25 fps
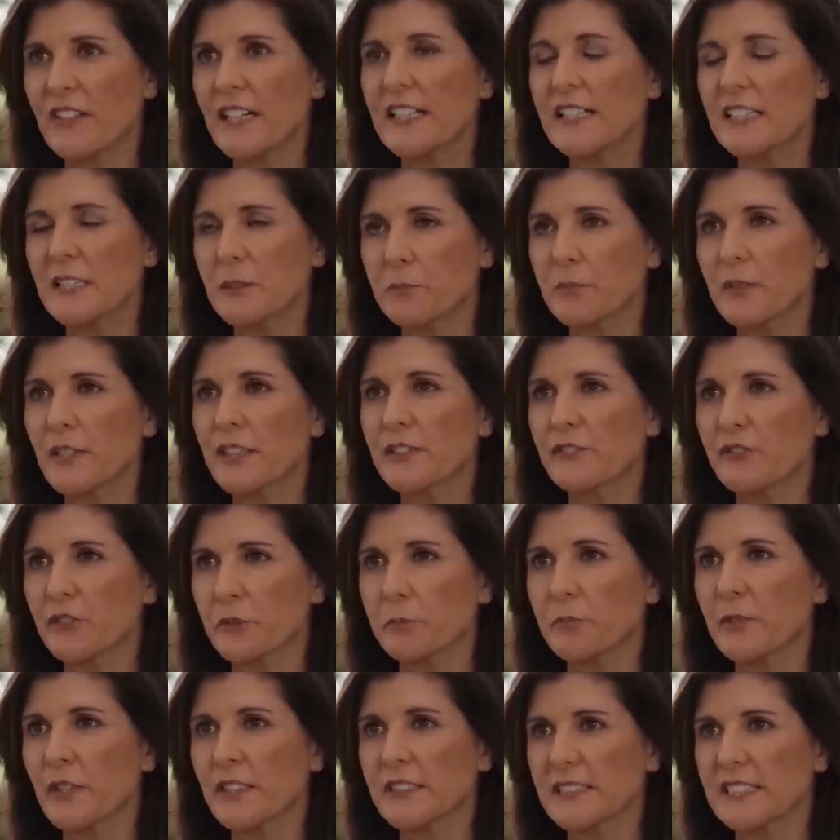if I end up running
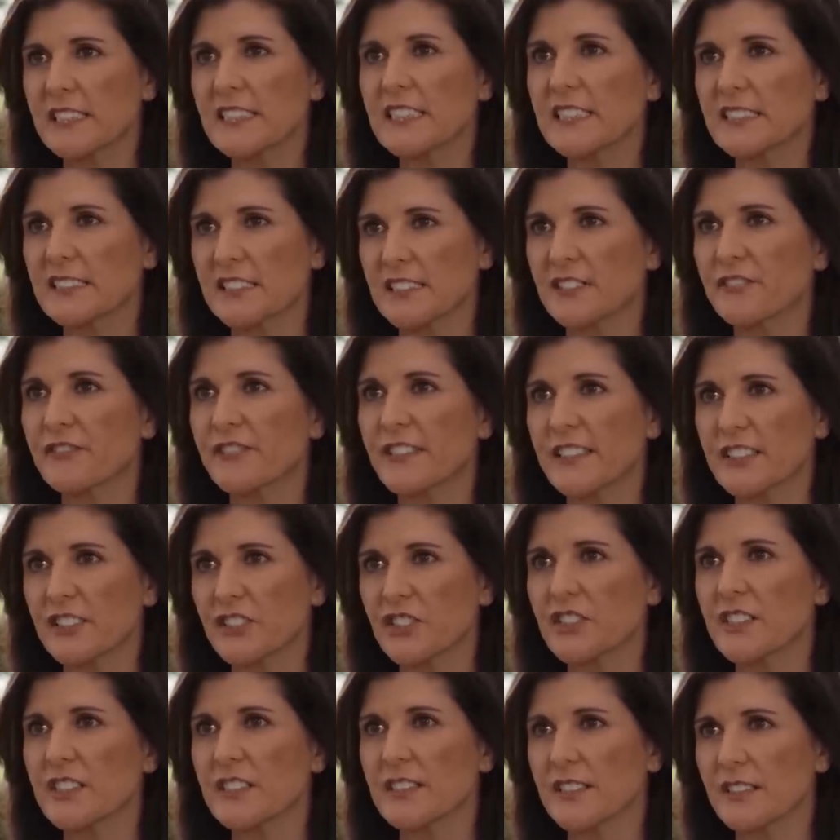for president, it's to
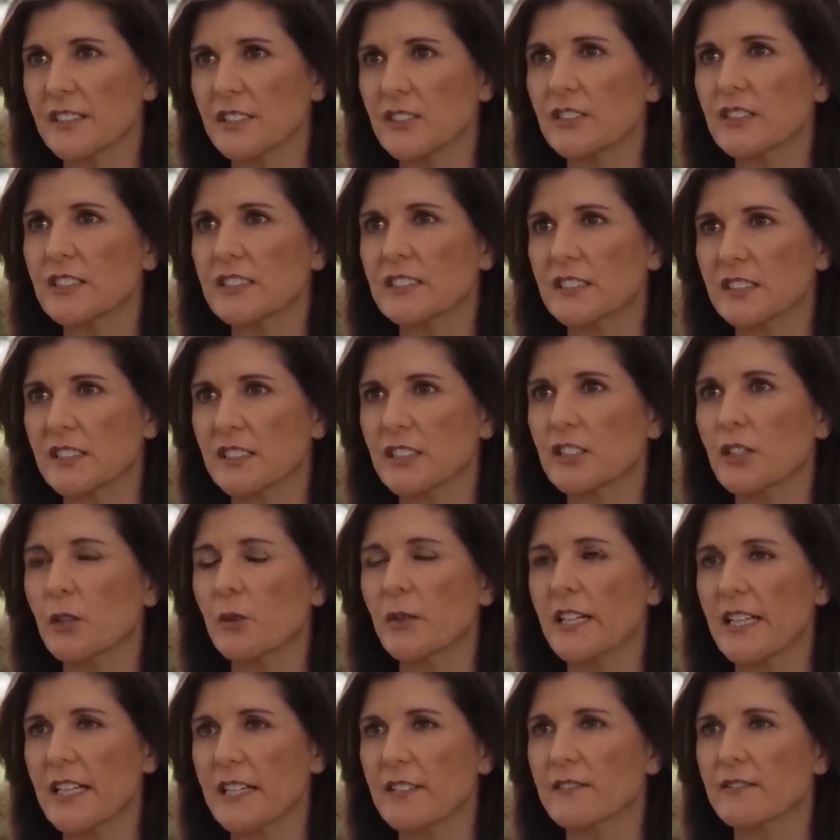finish the deal. It's to
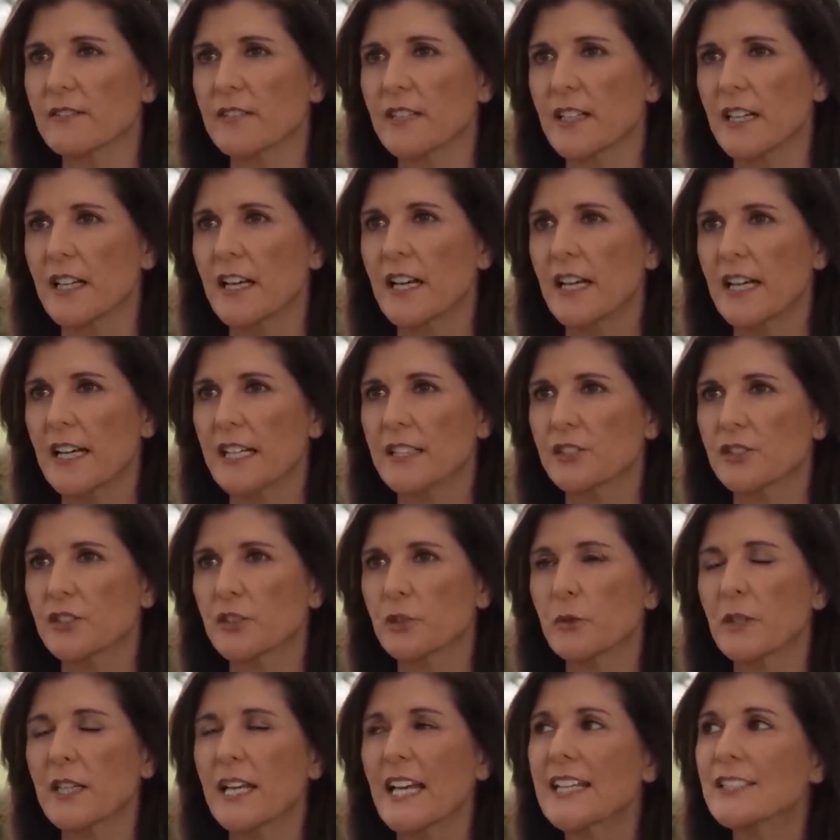go ahead and
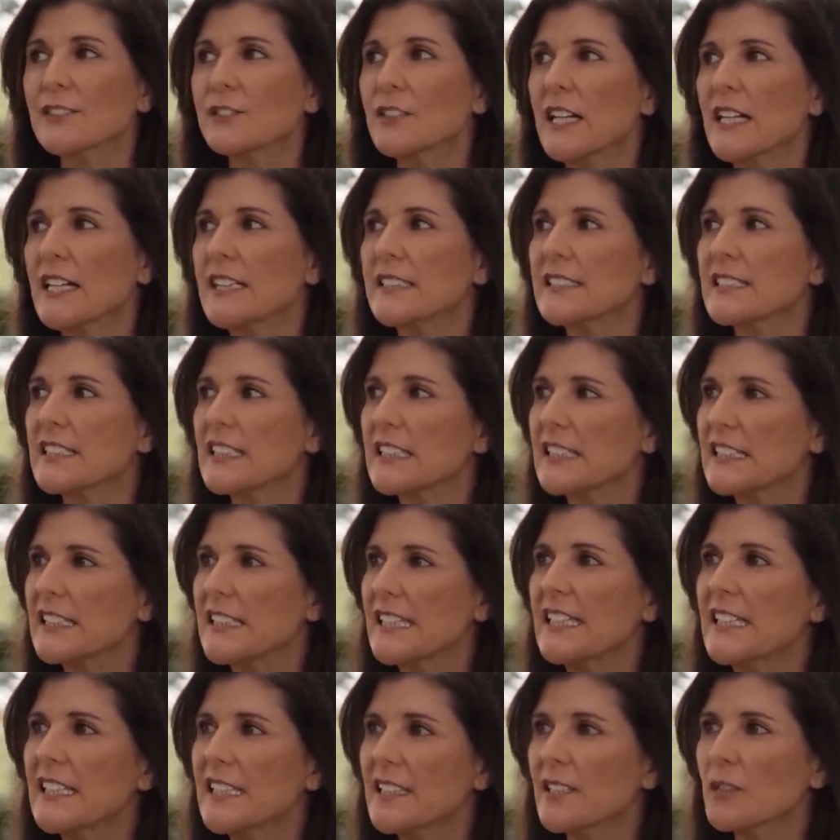do it and to
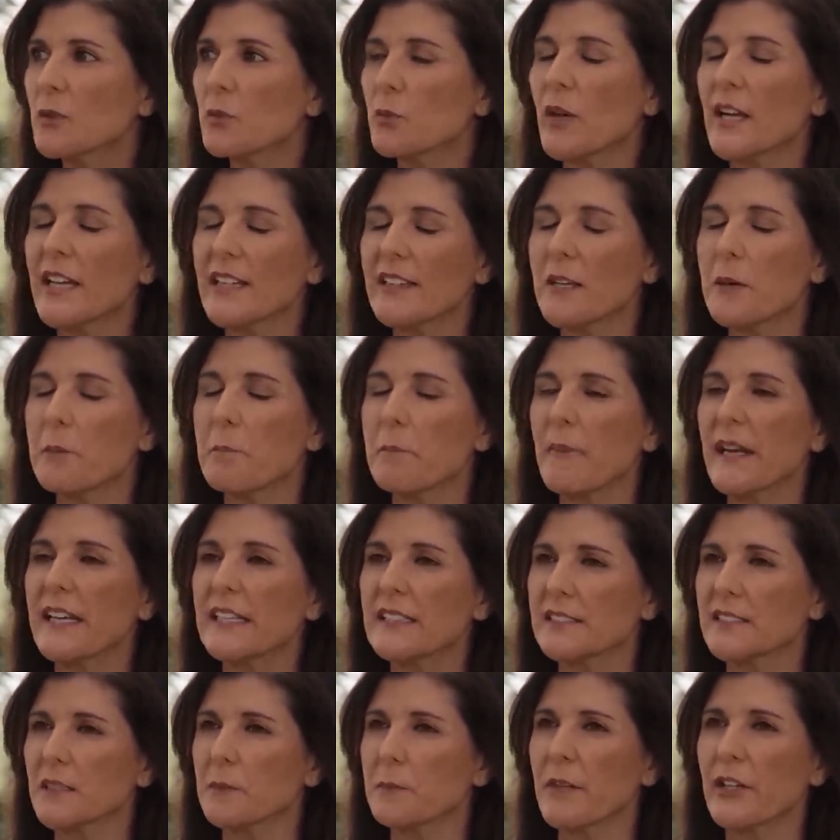lead in a way that
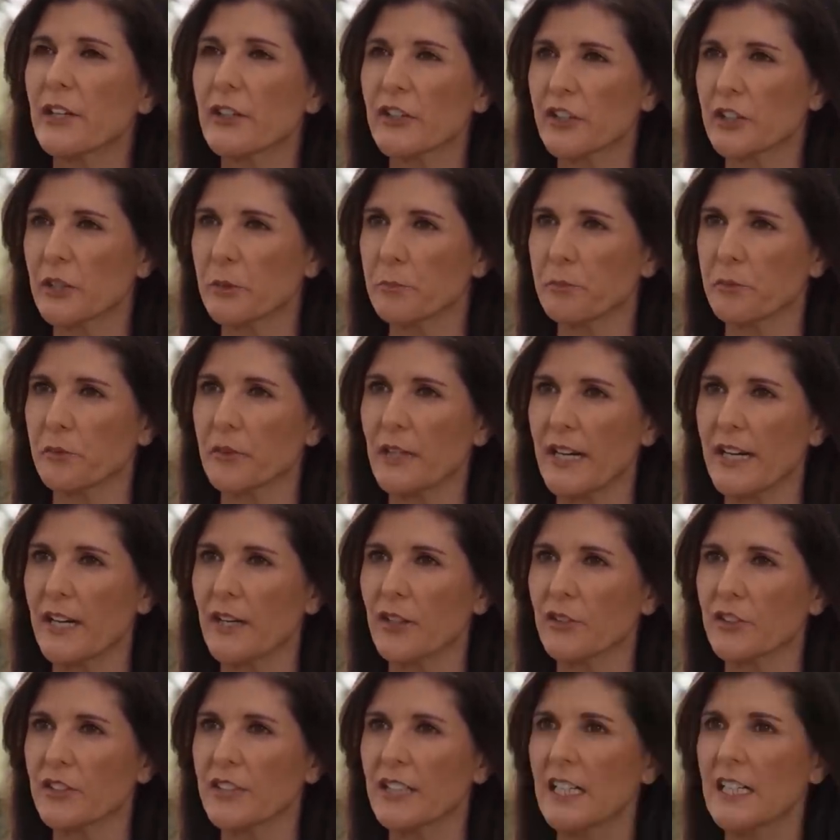makes America
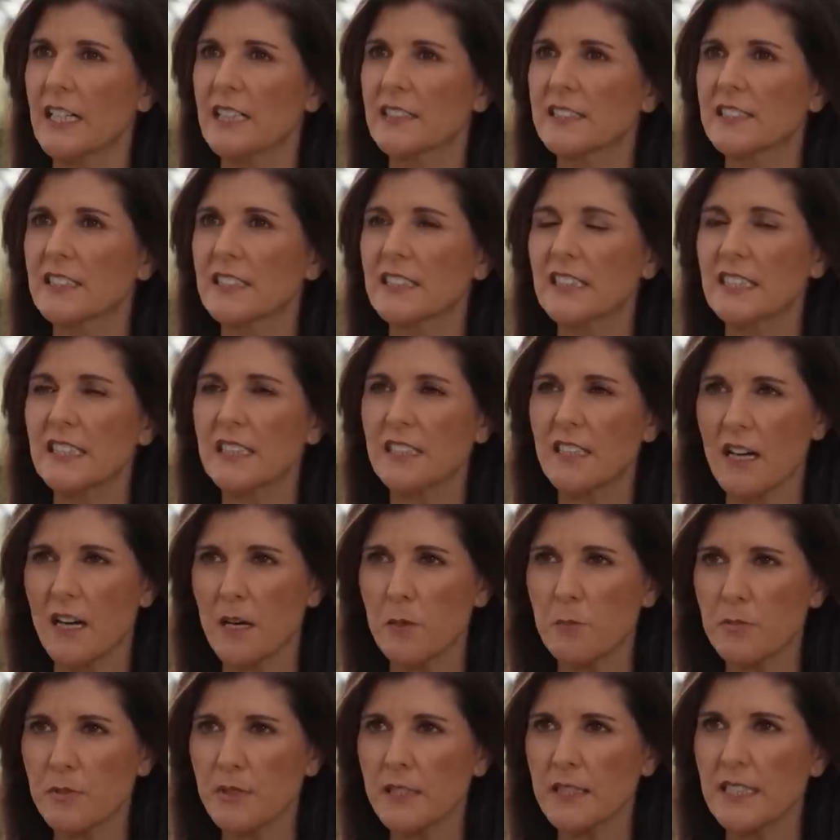proud, to lead
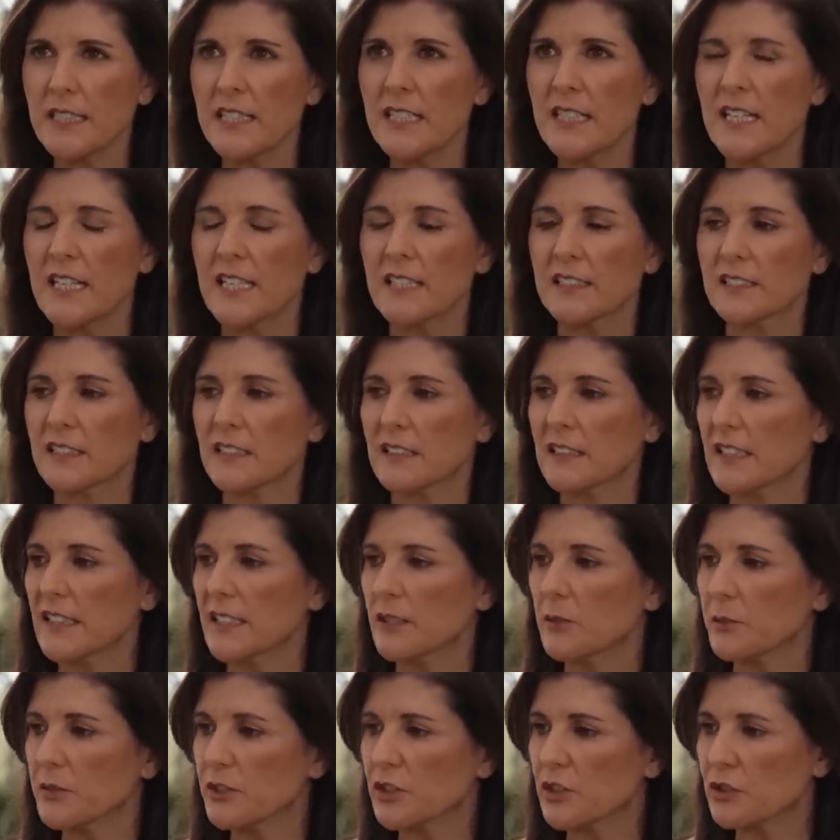humbly, to
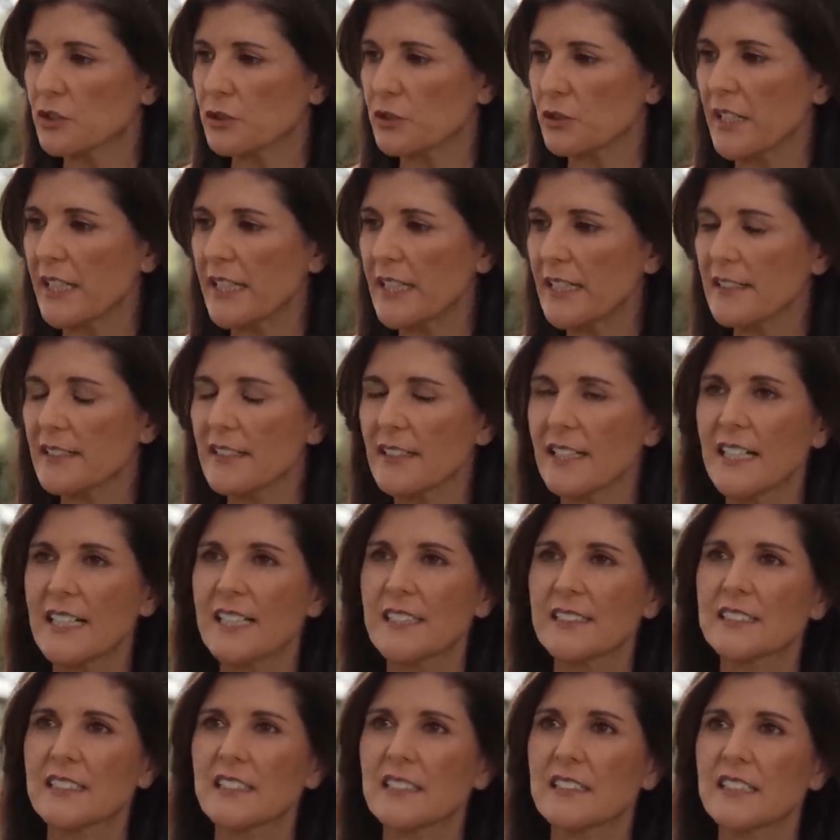lead with strength,
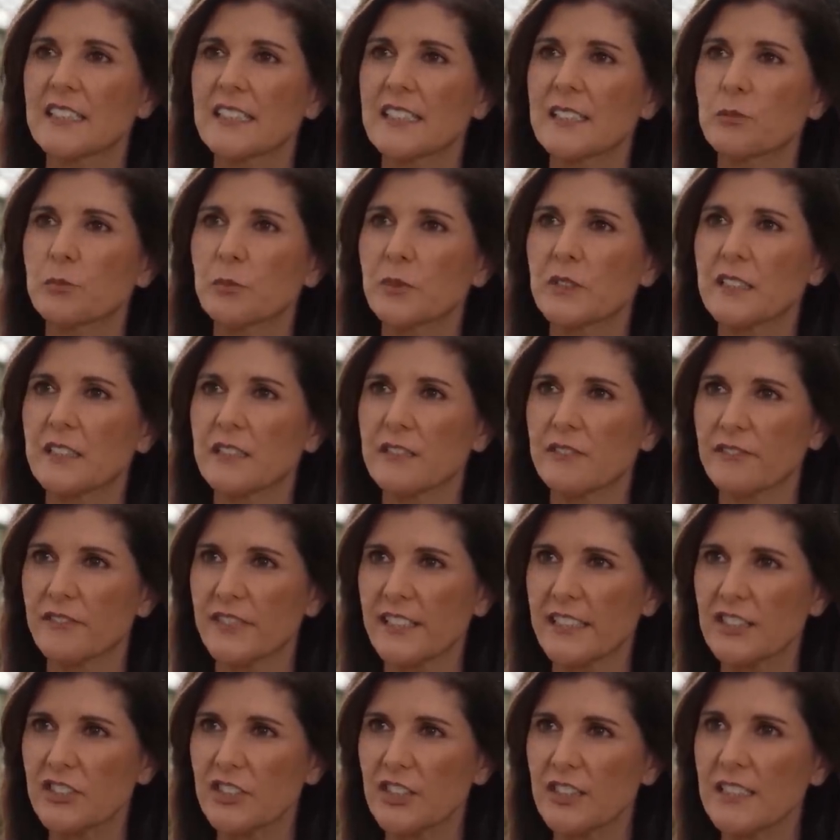to lead with
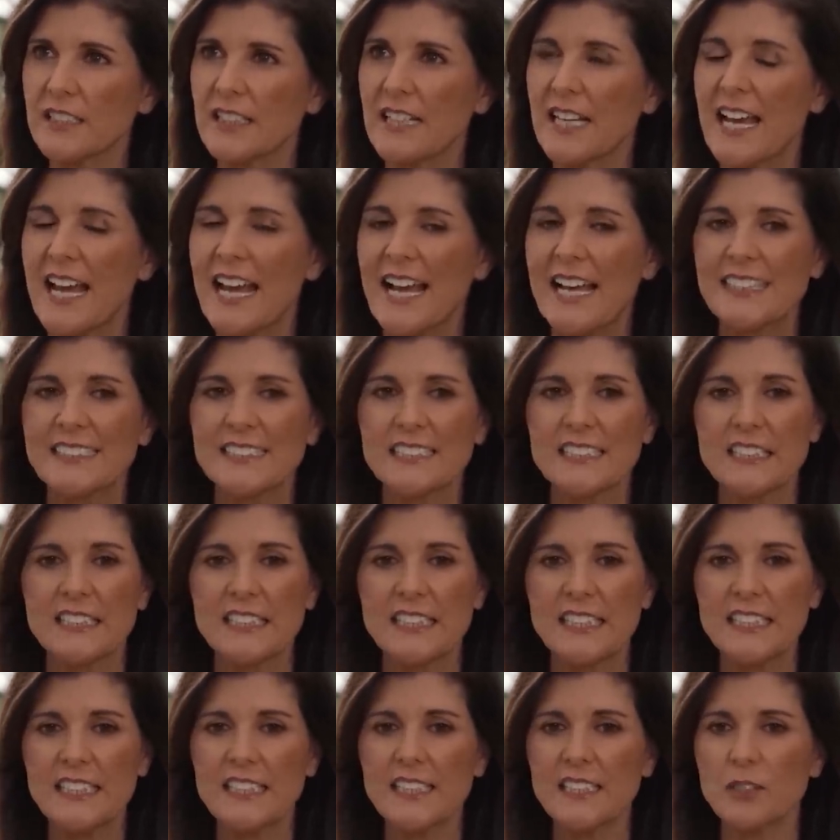conviction, and to
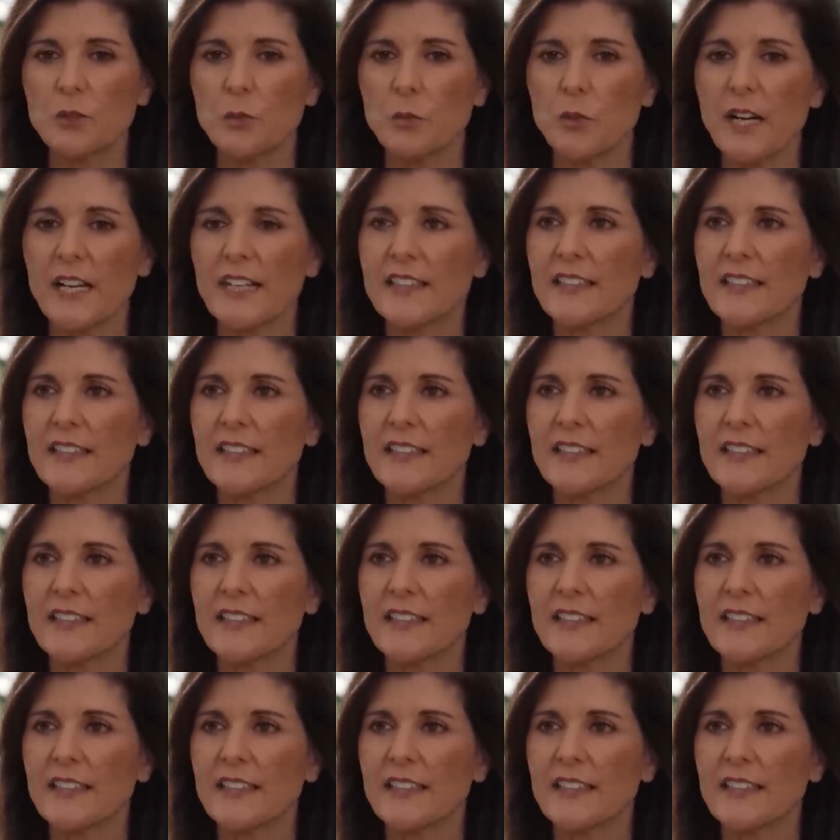lead in a